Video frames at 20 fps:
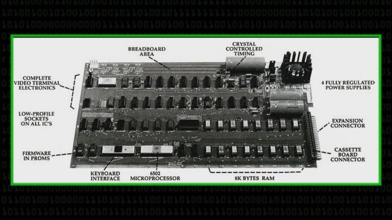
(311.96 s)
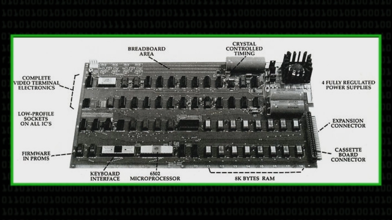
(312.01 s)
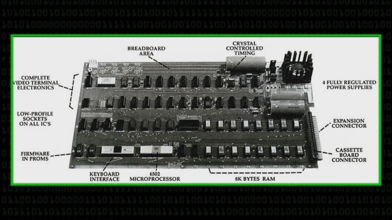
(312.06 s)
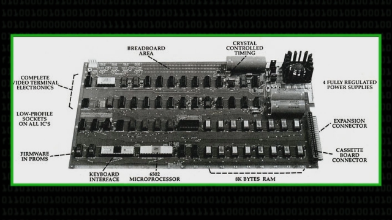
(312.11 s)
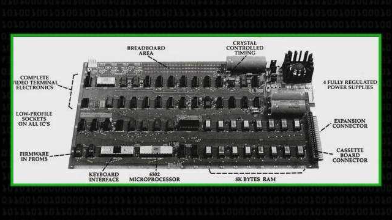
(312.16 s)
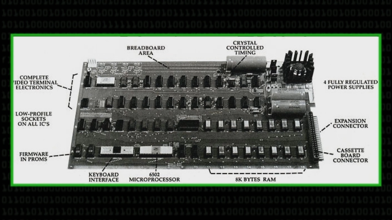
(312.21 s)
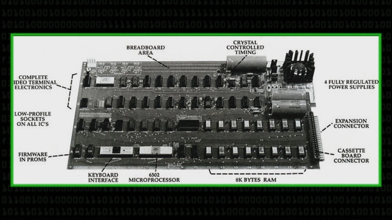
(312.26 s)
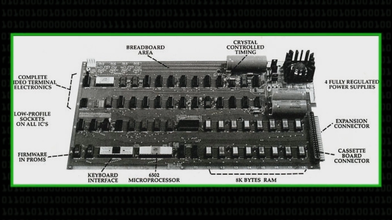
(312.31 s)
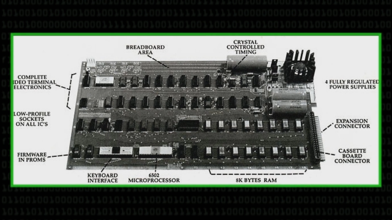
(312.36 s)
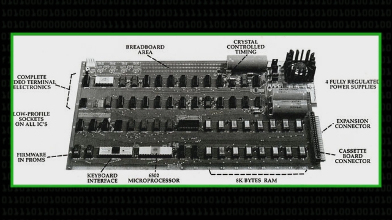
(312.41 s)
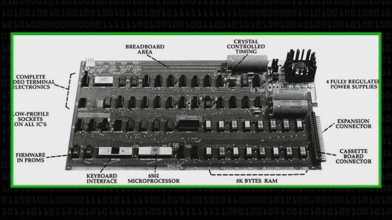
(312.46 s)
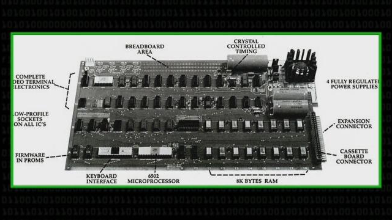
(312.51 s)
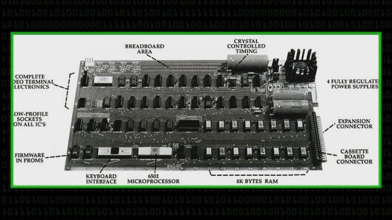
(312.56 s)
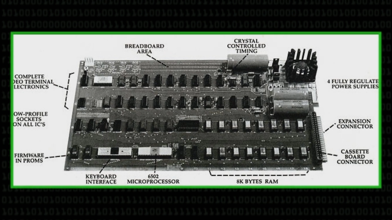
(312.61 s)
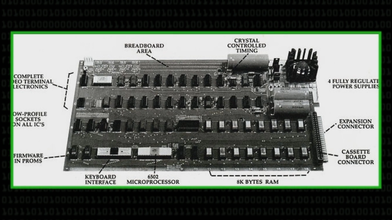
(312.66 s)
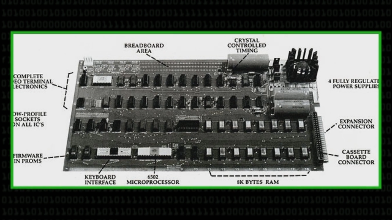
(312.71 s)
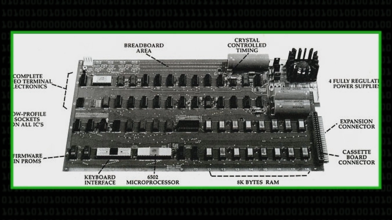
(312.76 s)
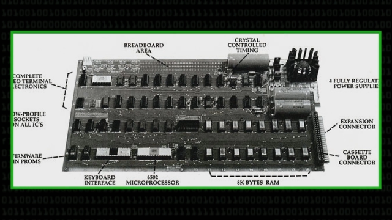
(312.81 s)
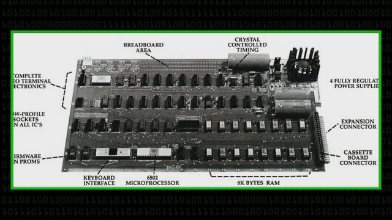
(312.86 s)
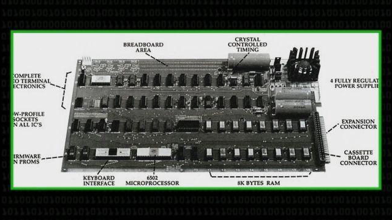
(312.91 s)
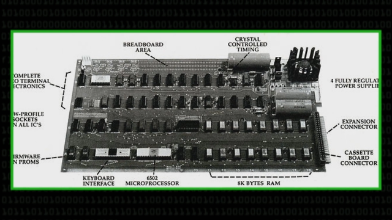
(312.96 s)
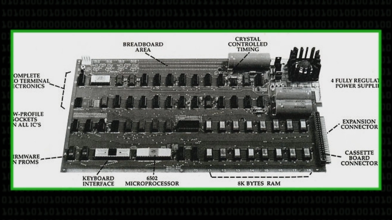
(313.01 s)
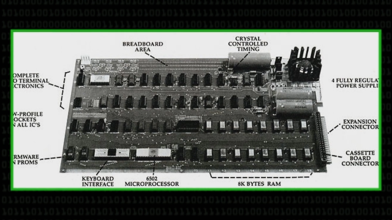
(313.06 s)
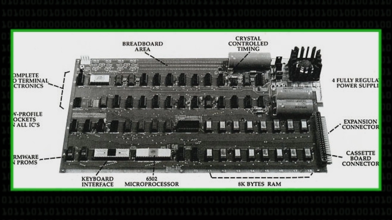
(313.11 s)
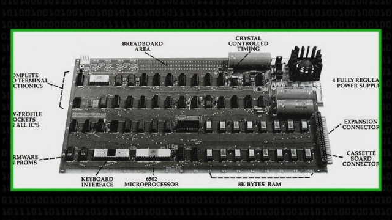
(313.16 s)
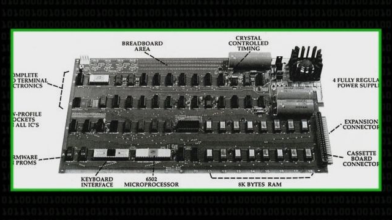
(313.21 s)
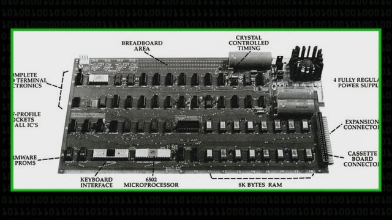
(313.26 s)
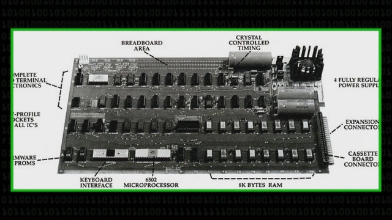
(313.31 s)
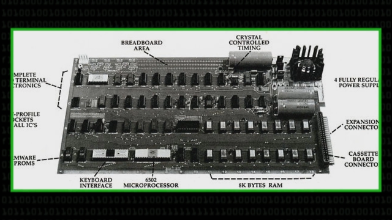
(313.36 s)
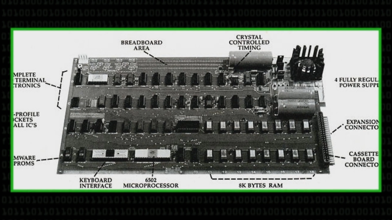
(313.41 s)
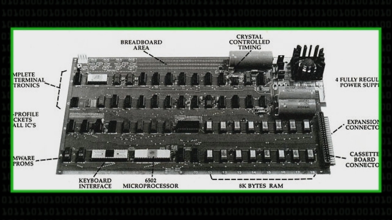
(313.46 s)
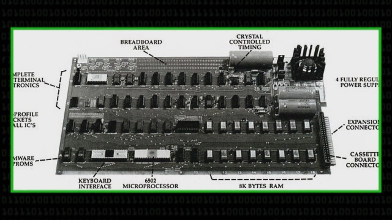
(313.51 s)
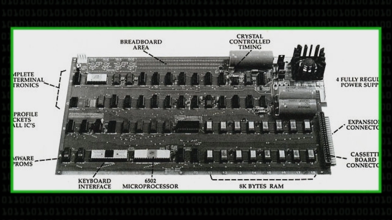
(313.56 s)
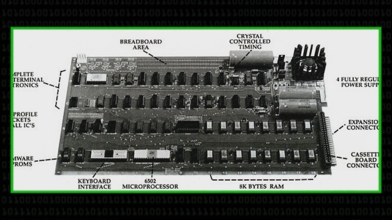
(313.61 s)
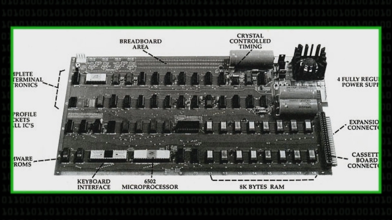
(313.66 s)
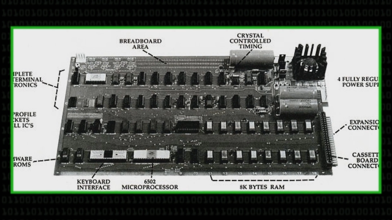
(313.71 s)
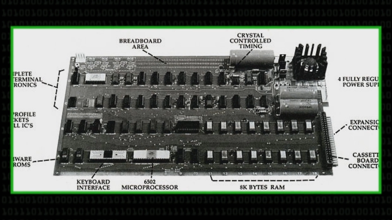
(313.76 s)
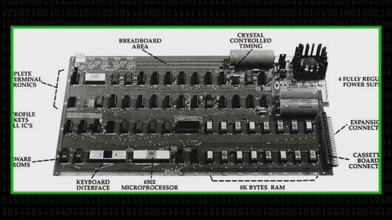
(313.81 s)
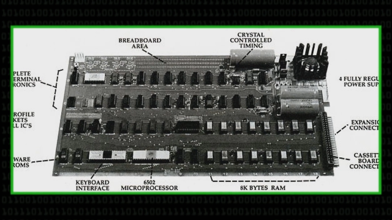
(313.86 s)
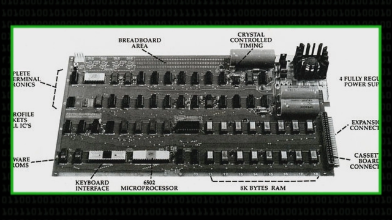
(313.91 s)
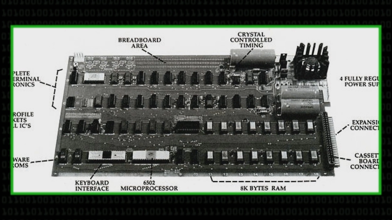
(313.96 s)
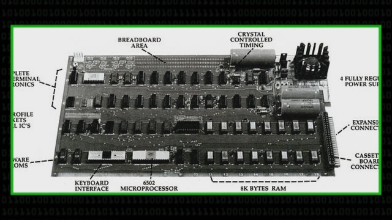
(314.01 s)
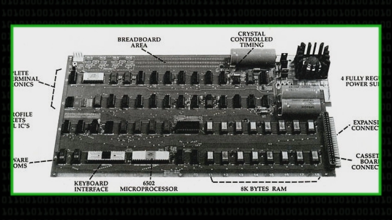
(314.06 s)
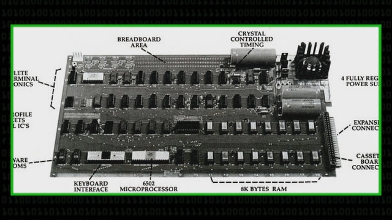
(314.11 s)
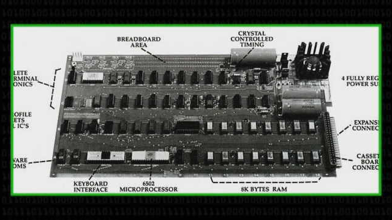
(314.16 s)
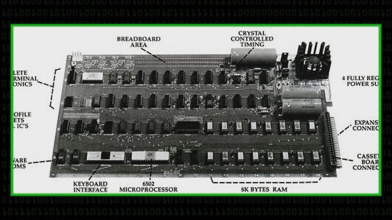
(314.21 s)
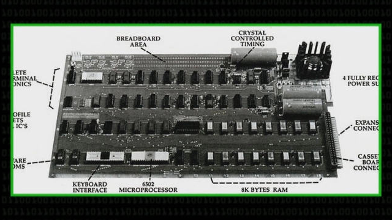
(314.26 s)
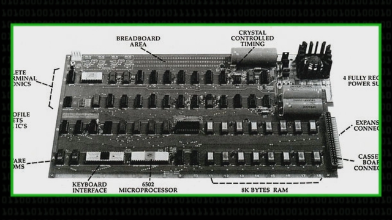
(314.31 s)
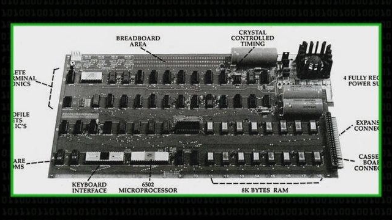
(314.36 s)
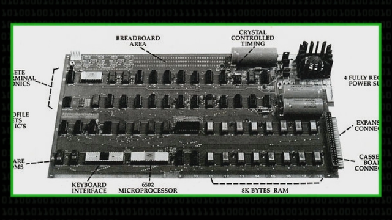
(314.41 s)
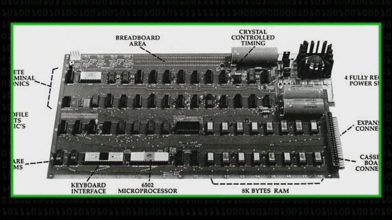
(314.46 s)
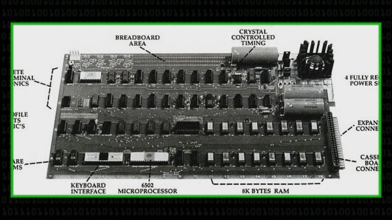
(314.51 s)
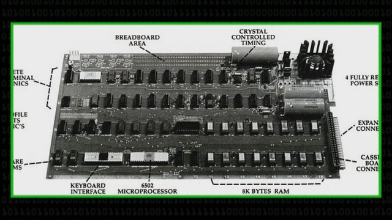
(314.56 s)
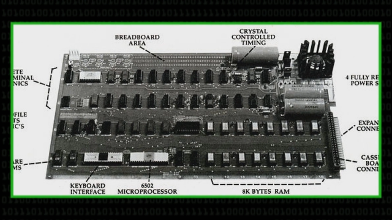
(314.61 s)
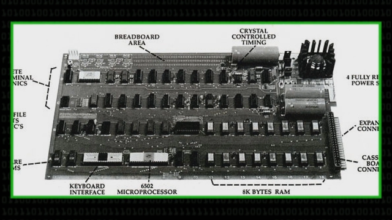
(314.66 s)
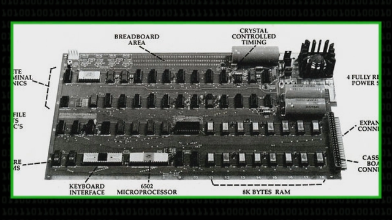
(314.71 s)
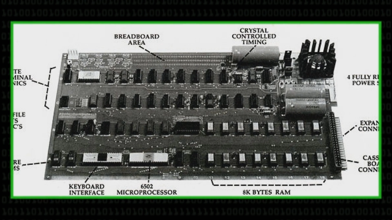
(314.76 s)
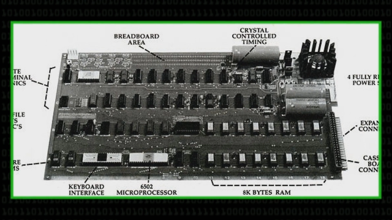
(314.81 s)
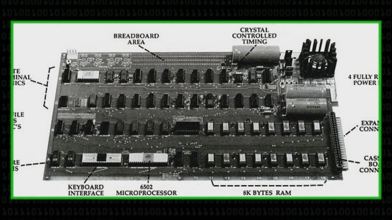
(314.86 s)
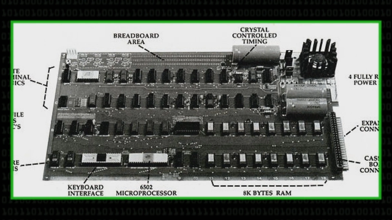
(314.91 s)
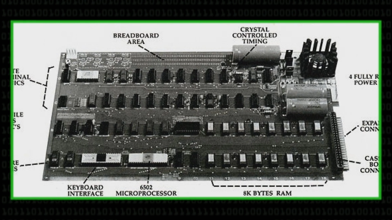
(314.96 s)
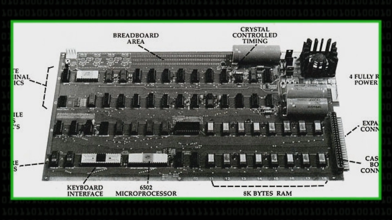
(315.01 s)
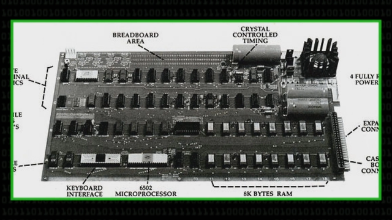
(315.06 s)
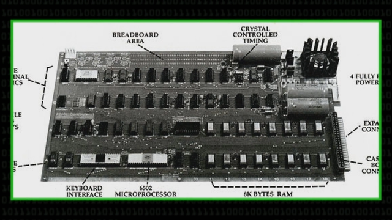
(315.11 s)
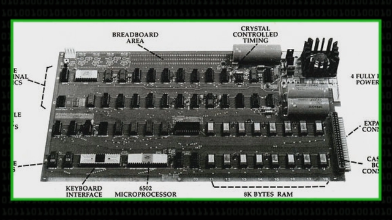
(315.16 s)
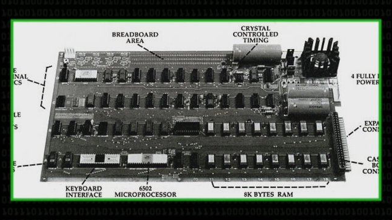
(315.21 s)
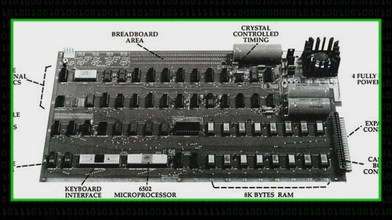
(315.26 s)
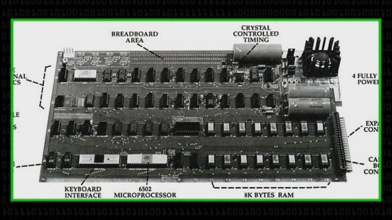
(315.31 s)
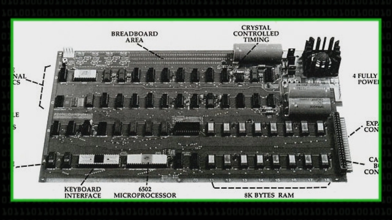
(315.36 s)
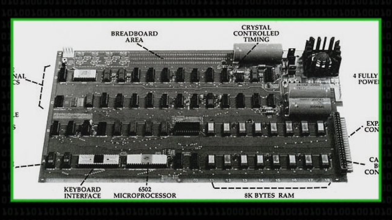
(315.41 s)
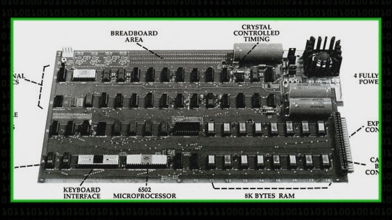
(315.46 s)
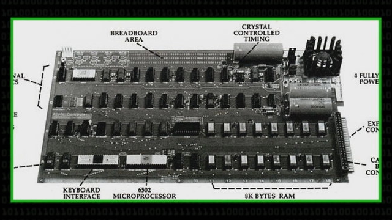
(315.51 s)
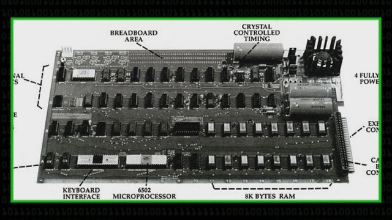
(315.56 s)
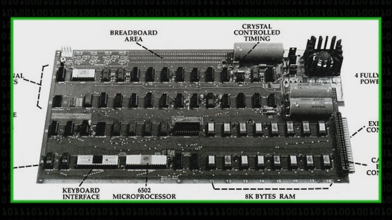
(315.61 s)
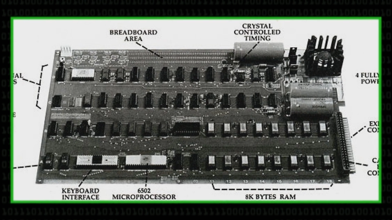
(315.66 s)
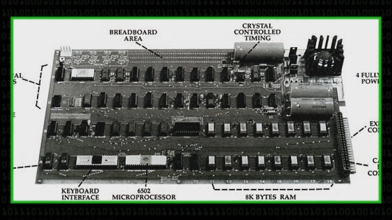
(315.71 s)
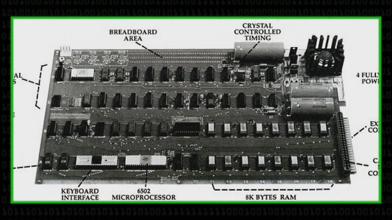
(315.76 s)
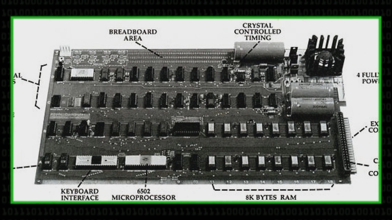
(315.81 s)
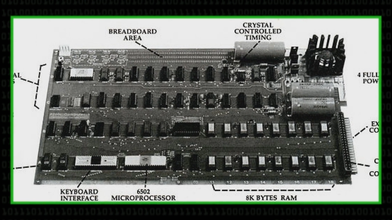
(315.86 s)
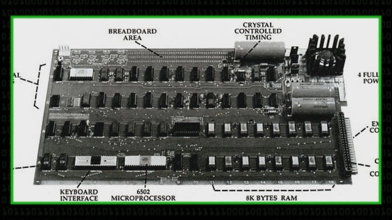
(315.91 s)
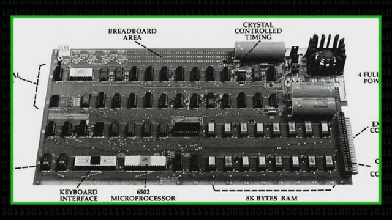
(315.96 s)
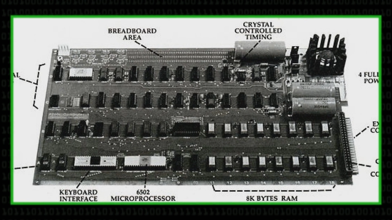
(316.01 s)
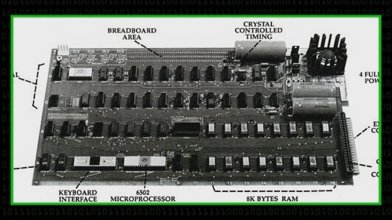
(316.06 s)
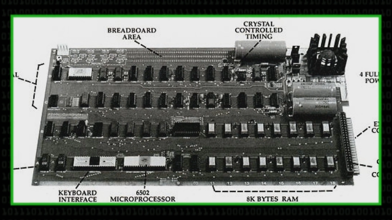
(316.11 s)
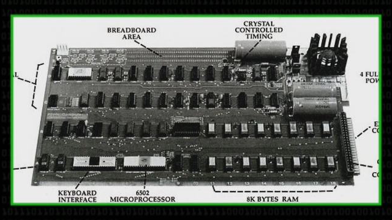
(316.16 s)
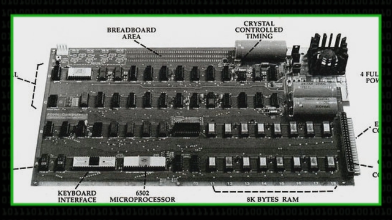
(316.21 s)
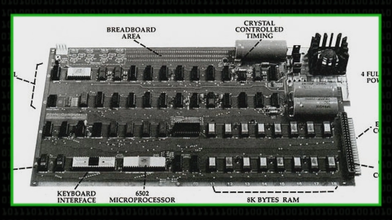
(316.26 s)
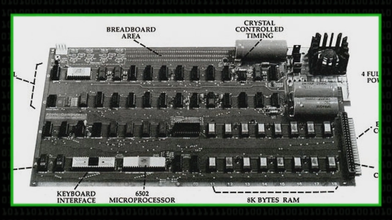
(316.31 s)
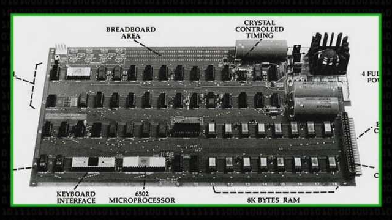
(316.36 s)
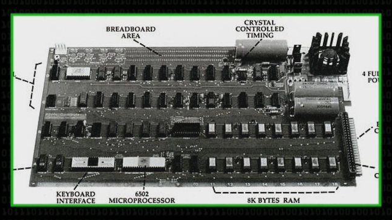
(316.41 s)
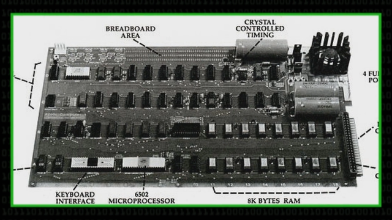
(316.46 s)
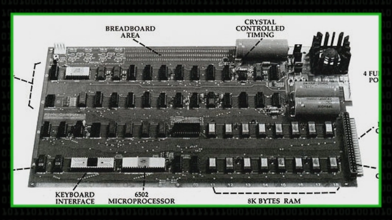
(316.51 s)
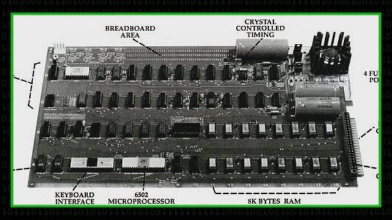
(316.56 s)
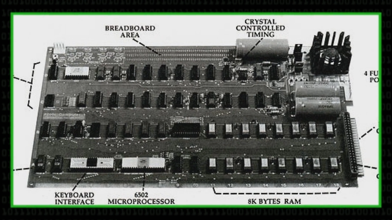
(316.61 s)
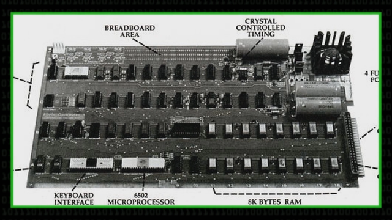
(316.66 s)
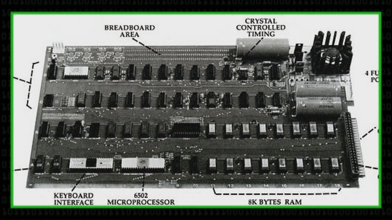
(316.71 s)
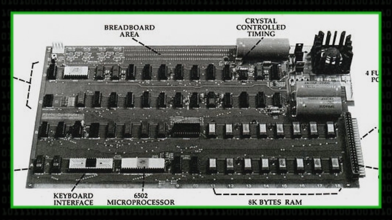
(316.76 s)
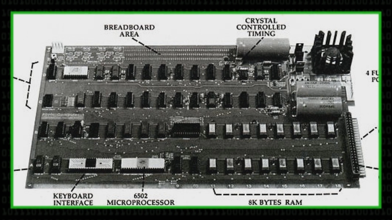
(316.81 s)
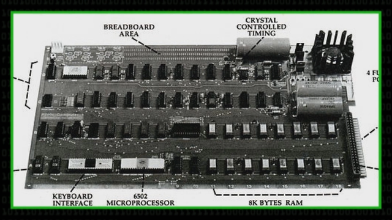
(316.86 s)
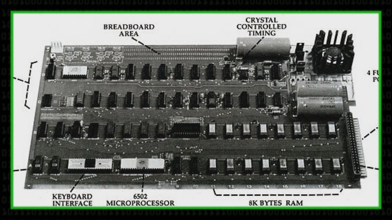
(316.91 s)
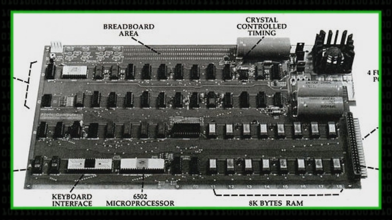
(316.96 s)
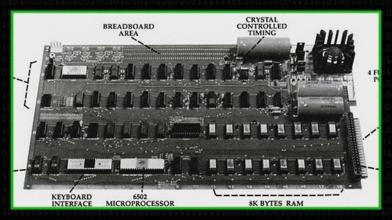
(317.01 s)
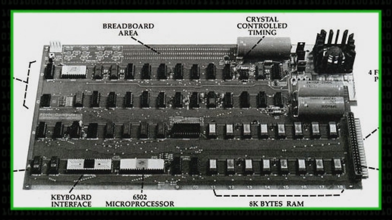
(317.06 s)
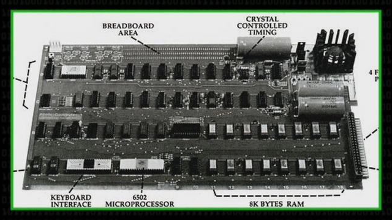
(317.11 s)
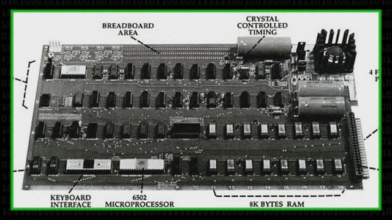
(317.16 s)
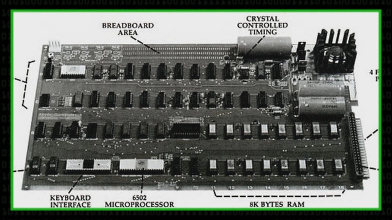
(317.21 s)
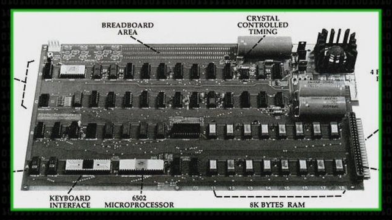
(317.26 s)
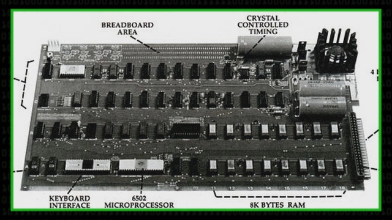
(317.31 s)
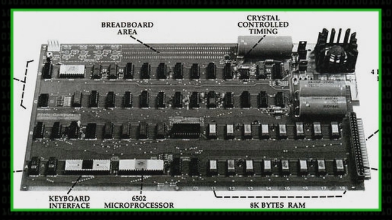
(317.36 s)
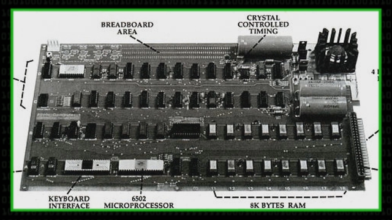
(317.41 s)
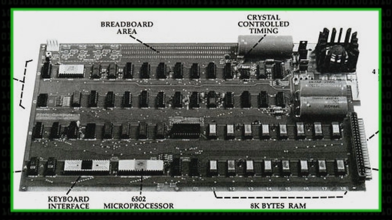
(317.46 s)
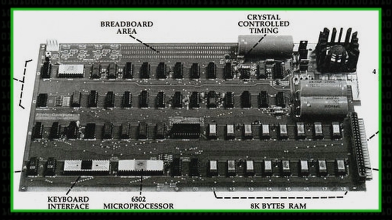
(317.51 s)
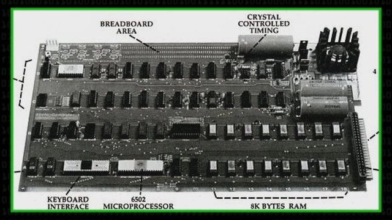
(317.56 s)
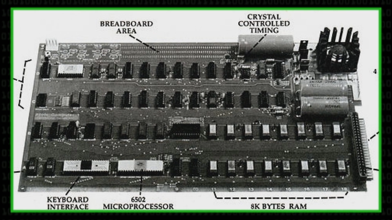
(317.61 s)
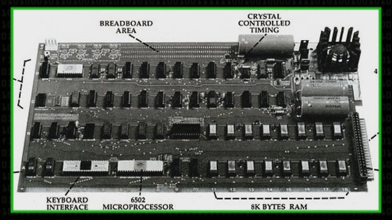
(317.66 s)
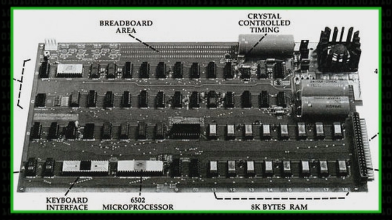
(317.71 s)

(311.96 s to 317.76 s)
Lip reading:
[unreadable: no face in view]